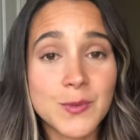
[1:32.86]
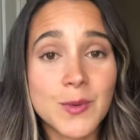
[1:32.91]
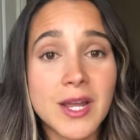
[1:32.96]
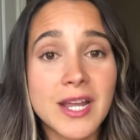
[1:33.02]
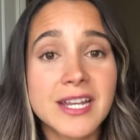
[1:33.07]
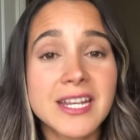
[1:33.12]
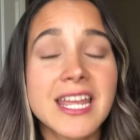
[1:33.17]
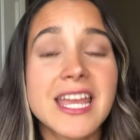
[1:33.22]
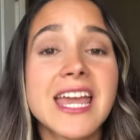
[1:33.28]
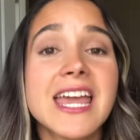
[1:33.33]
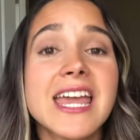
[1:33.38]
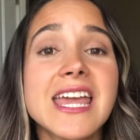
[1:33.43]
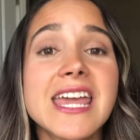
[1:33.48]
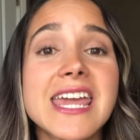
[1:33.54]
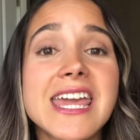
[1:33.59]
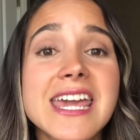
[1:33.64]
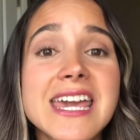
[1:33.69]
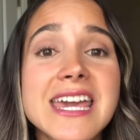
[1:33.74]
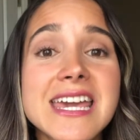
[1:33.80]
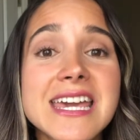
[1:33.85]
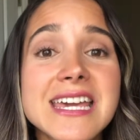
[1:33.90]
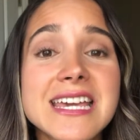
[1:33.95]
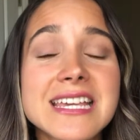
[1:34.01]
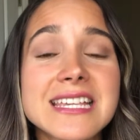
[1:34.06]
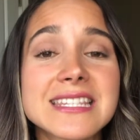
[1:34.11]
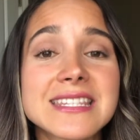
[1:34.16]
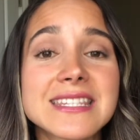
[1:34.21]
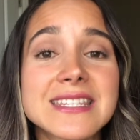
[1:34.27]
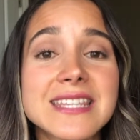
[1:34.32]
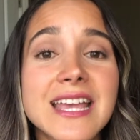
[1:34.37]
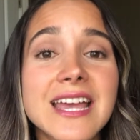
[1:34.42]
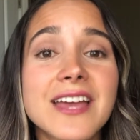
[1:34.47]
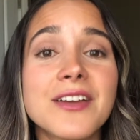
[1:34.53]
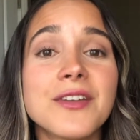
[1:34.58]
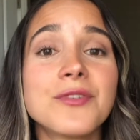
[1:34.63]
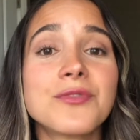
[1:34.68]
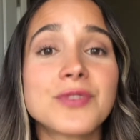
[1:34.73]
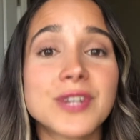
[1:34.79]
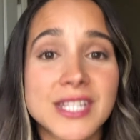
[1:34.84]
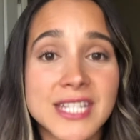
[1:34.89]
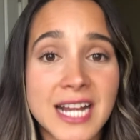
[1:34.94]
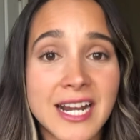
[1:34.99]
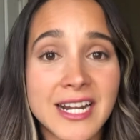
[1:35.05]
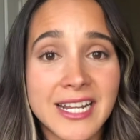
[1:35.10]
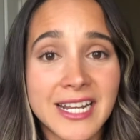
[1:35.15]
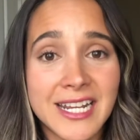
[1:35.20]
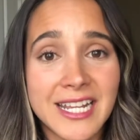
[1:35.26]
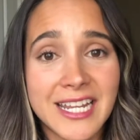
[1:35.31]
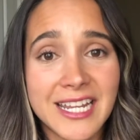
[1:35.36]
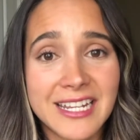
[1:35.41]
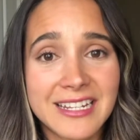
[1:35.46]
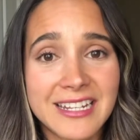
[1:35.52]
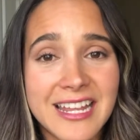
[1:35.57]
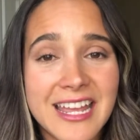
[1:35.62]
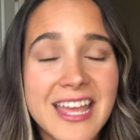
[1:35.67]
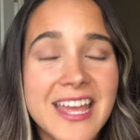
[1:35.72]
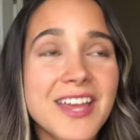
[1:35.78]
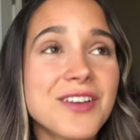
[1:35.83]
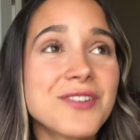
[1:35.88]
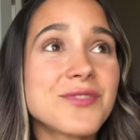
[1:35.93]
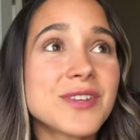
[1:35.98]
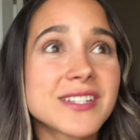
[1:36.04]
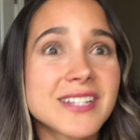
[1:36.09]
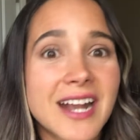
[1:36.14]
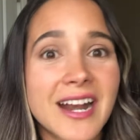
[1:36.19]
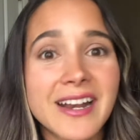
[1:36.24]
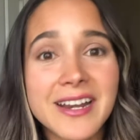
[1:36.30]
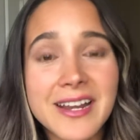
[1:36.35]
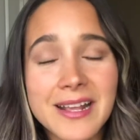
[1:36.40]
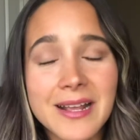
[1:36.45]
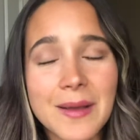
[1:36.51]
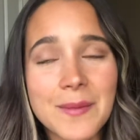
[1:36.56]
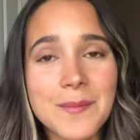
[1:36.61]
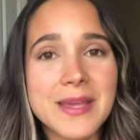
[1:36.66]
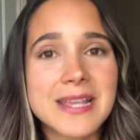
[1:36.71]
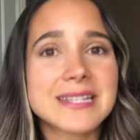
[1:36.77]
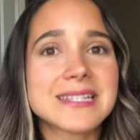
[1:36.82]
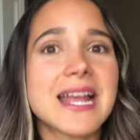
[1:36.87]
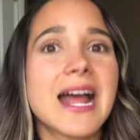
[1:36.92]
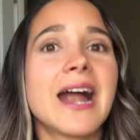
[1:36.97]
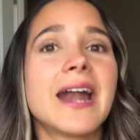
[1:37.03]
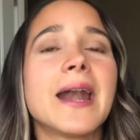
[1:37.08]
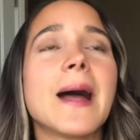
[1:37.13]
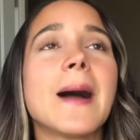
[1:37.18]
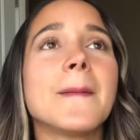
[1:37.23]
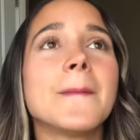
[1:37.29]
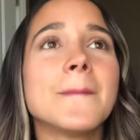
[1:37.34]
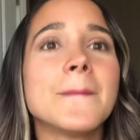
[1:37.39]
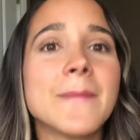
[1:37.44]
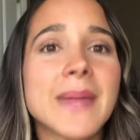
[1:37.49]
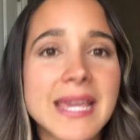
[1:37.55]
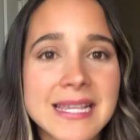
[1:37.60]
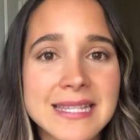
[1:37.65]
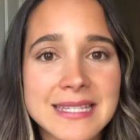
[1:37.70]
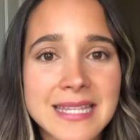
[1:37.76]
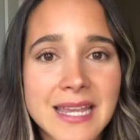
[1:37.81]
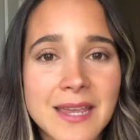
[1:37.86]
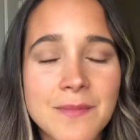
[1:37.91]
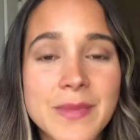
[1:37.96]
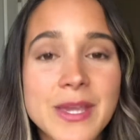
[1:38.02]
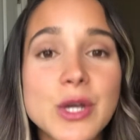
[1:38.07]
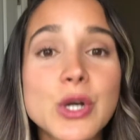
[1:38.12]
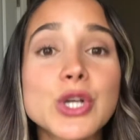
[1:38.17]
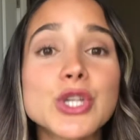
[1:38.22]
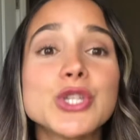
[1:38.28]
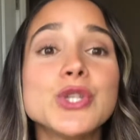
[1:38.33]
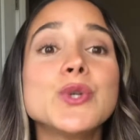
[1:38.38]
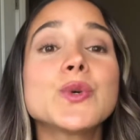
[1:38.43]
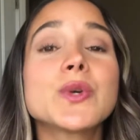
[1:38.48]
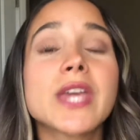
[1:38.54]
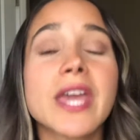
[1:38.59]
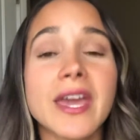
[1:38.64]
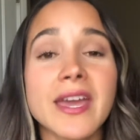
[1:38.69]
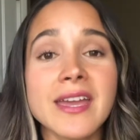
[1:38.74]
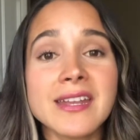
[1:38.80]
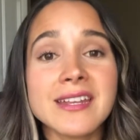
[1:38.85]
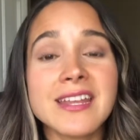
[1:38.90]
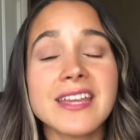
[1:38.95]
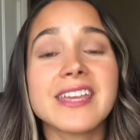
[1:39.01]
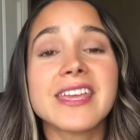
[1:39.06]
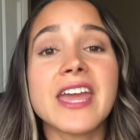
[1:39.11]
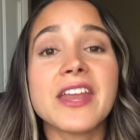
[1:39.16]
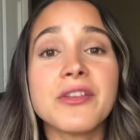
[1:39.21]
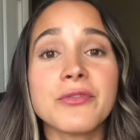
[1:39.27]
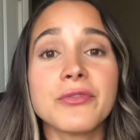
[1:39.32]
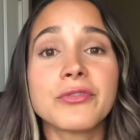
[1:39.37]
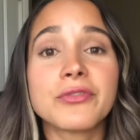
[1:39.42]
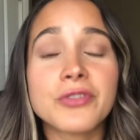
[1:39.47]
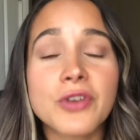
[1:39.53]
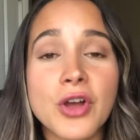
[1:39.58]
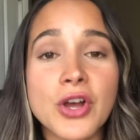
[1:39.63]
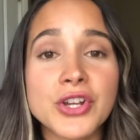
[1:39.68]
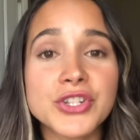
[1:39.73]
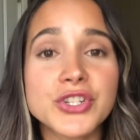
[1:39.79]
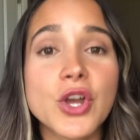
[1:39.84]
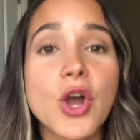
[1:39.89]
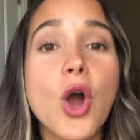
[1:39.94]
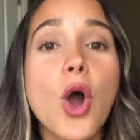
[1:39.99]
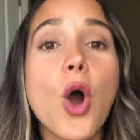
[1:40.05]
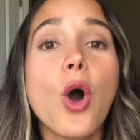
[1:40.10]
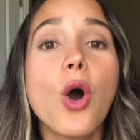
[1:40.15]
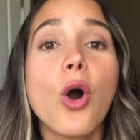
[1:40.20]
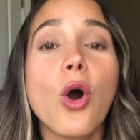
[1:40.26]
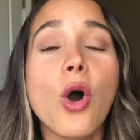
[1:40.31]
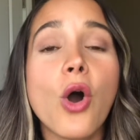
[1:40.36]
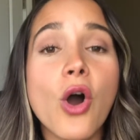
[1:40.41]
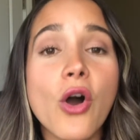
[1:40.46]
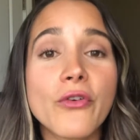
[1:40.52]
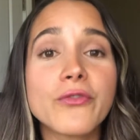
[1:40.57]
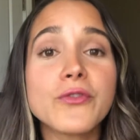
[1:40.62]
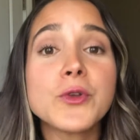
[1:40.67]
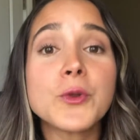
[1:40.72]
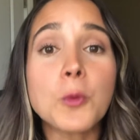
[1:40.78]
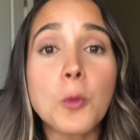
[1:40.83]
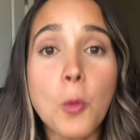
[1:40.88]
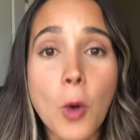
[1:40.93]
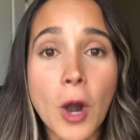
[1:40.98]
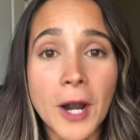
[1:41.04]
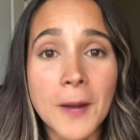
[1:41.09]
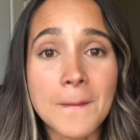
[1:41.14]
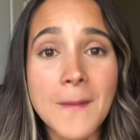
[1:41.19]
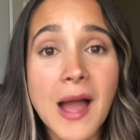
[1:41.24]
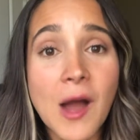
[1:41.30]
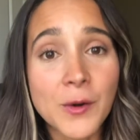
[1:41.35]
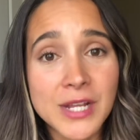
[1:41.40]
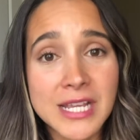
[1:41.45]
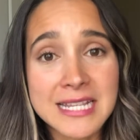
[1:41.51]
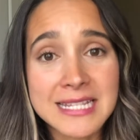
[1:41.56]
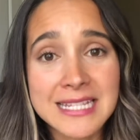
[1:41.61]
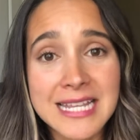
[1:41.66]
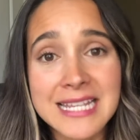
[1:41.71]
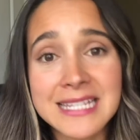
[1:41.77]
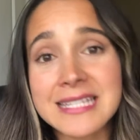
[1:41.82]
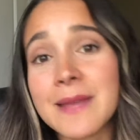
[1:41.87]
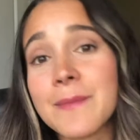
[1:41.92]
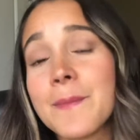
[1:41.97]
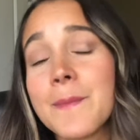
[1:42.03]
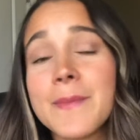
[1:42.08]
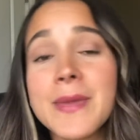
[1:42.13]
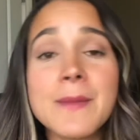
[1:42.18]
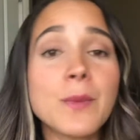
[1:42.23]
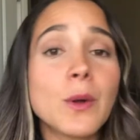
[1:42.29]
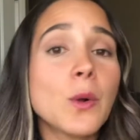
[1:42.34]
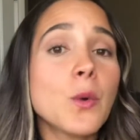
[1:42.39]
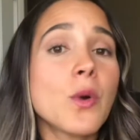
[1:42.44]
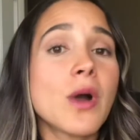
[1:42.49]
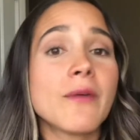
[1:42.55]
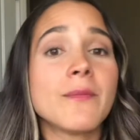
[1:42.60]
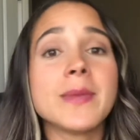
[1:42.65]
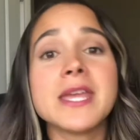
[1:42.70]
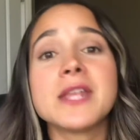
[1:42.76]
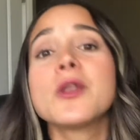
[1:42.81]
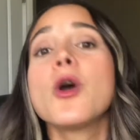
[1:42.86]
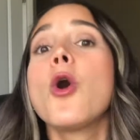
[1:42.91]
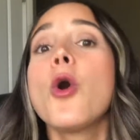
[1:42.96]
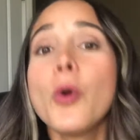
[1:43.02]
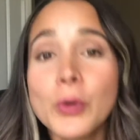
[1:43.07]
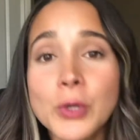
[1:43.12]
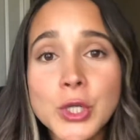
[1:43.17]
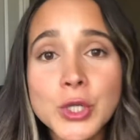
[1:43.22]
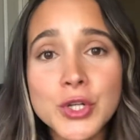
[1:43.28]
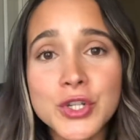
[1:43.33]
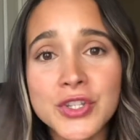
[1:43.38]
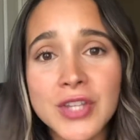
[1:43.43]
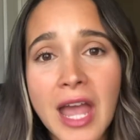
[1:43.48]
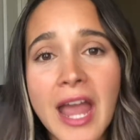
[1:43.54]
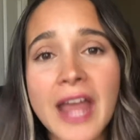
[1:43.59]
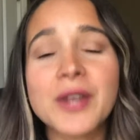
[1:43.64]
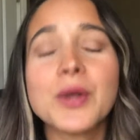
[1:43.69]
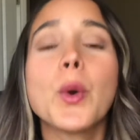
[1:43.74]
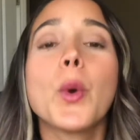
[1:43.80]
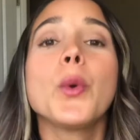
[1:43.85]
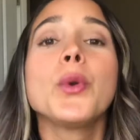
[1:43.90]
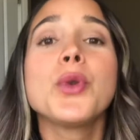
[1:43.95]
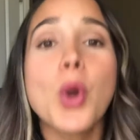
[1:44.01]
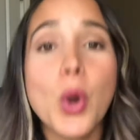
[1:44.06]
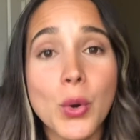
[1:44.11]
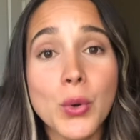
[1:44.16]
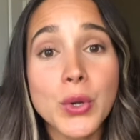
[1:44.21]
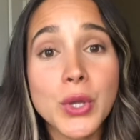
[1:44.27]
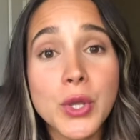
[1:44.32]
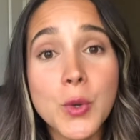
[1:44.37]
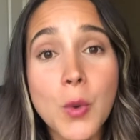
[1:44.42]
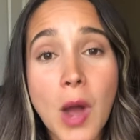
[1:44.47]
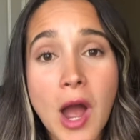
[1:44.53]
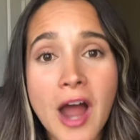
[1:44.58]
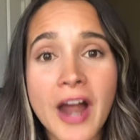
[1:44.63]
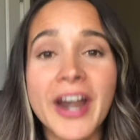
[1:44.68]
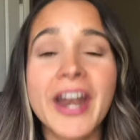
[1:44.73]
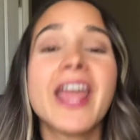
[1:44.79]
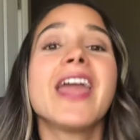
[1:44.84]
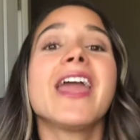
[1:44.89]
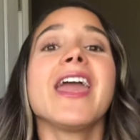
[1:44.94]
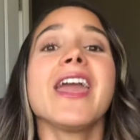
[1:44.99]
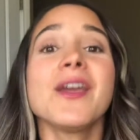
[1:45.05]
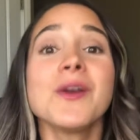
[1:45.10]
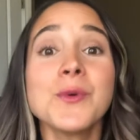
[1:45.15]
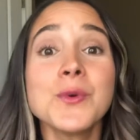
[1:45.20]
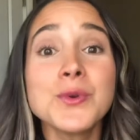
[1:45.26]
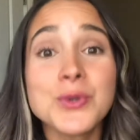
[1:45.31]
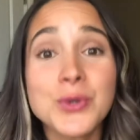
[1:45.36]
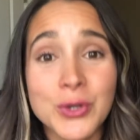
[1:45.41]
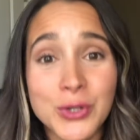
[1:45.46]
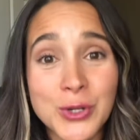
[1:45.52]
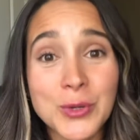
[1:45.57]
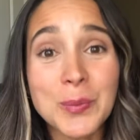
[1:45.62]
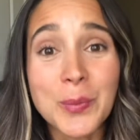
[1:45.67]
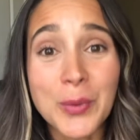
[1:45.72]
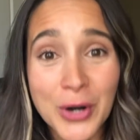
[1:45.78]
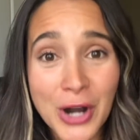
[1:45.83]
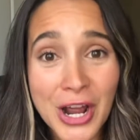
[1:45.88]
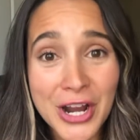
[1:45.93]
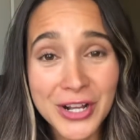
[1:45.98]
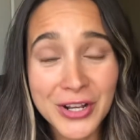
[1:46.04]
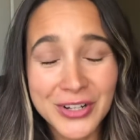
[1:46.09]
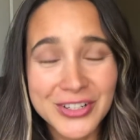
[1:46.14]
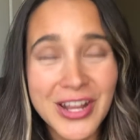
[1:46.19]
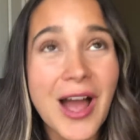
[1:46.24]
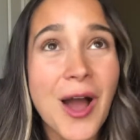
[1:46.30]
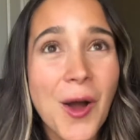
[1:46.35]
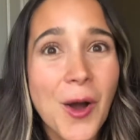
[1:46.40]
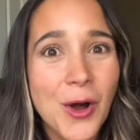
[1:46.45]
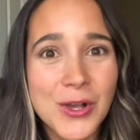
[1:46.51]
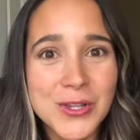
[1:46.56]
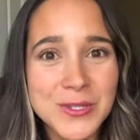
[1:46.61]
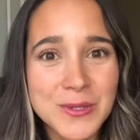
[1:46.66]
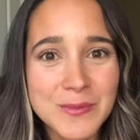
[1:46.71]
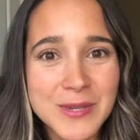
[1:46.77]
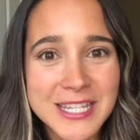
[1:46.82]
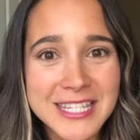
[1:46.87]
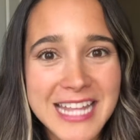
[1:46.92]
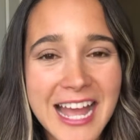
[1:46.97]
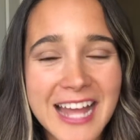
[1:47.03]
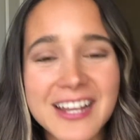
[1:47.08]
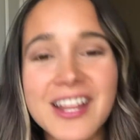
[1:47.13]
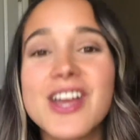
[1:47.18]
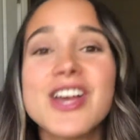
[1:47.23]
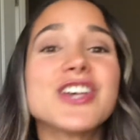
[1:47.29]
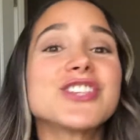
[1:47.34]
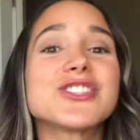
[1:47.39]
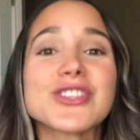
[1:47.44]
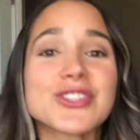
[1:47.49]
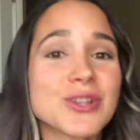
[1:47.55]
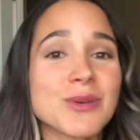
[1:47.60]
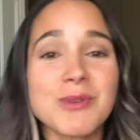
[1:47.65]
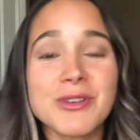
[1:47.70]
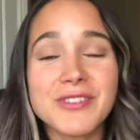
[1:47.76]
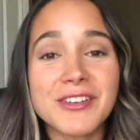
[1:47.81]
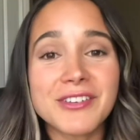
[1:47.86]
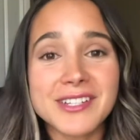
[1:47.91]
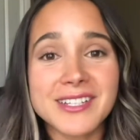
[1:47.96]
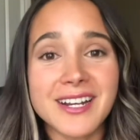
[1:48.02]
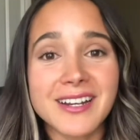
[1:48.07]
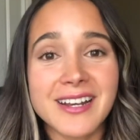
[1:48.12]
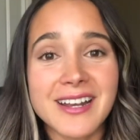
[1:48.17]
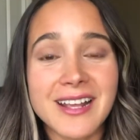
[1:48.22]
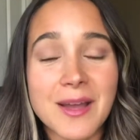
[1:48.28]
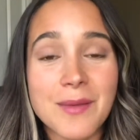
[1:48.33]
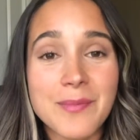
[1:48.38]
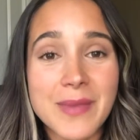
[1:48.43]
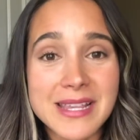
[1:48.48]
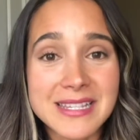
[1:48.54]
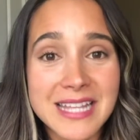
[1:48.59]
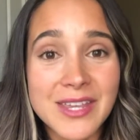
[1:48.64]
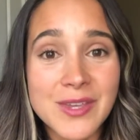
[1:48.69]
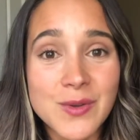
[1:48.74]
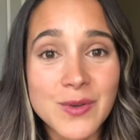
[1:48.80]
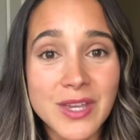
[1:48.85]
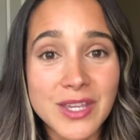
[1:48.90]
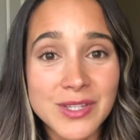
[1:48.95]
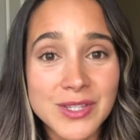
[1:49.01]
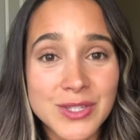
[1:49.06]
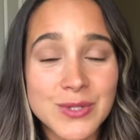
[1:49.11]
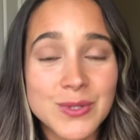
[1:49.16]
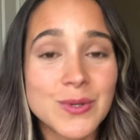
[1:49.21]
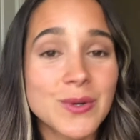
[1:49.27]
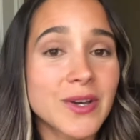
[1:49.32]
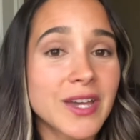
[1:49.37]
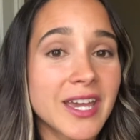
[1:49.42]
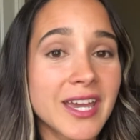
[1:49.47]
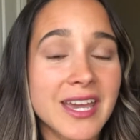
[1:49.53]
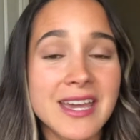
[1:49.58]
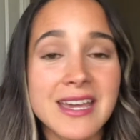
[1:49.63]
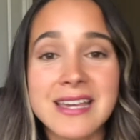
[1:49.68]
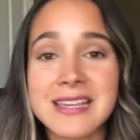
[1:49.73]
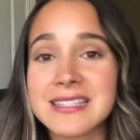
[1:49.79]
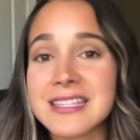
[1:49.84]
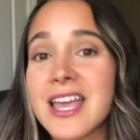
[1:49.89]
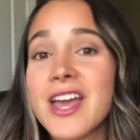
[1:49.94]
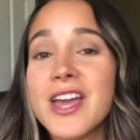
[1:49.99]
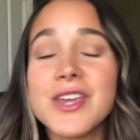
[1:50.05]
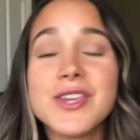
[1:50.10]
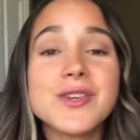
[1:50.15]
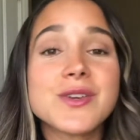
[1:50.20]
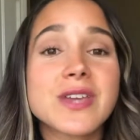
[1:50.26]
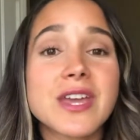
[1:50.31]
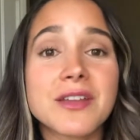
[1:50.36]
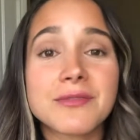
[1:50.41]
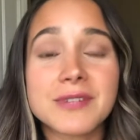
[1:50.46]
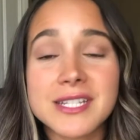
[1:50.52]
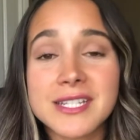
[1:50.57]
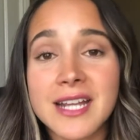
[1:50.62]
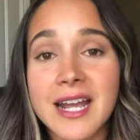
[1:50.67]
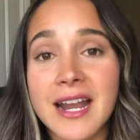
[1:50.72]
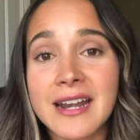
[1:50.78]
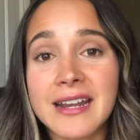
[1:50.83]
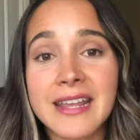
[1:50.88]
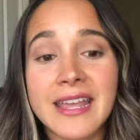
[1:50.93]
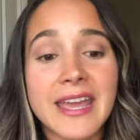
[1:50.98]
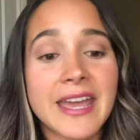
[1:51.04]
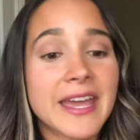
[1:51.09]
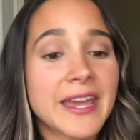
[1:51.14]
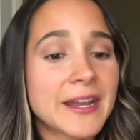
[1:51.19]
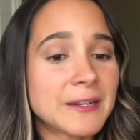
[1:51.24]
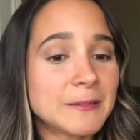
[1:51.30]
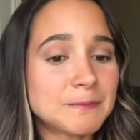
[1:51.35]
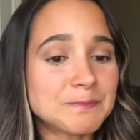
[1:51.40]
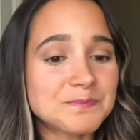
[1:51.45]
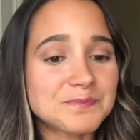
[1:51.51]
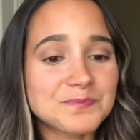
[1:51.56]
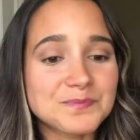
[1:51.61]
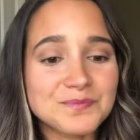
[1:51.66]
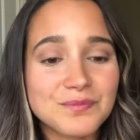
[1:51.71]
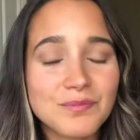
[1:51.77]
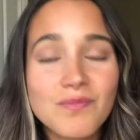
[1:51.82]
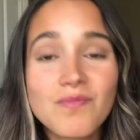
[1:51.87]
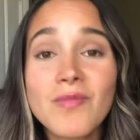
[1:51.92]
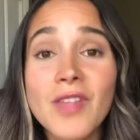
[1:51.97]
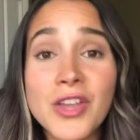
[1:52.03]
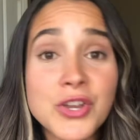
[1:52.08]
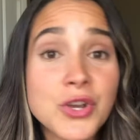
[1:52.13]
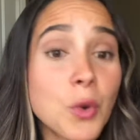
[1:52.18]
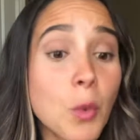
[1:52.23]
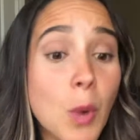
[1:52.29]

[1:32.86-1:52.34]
one is retargeting. Retargeting campaigns are amazing because you can get in front of your warm audiences, the people who have been on your site, who know who you are and who know your product. How awesome is that? So some of the retargeting campaigns that you can do is you can retarget your